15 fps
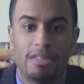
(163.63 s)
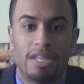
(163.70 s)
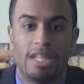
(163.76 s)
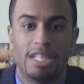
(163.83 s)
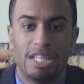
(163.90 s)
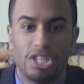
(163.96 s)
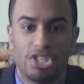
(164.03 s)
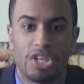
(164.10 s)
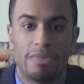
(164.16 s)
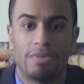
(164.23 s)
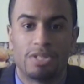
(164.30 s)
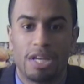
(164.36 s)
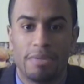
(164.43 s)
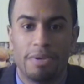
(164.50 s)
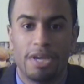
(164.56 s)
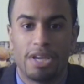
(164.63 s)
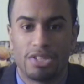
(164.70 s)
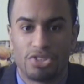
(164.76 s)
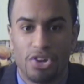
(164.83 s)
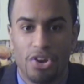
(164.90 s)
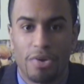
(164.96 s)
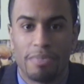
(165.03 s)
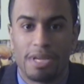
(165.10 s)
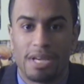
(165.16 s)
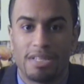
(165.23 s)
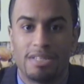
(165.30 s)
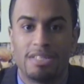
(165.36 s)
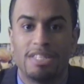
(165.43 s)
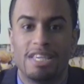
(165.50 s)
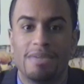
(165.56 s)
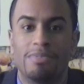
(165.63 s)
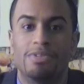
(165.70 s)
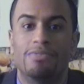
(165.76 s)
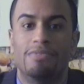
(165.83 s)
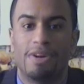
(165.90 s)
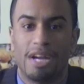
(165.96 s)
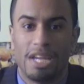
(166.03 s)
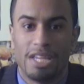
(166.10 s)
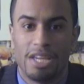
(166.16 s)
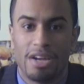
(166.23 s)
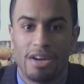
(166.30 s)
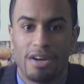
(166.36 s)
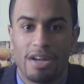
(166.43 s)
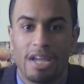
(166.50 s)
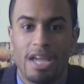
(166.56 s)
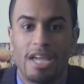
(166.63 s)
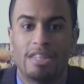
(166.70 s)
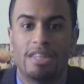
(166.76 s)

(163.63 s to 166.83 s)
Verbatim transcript: Their leadership is going to be a concern because the team is very young.